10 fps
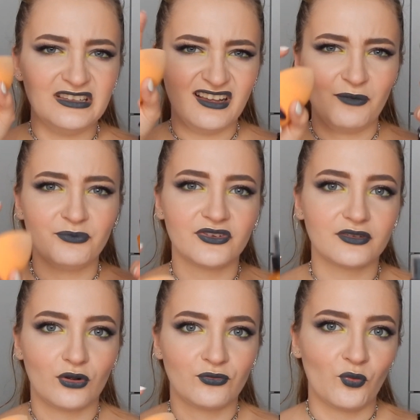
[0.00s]

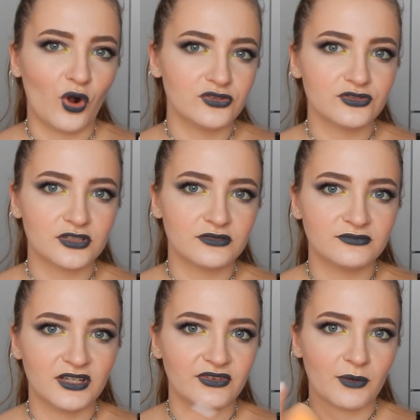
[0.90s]
lumps of water
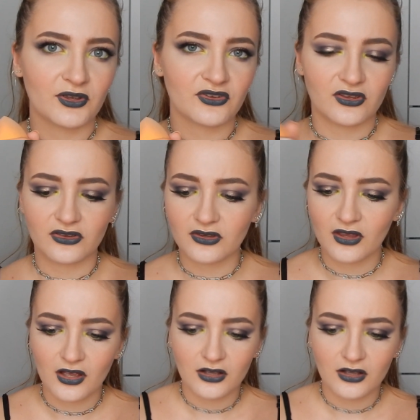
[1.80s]
if that makes sense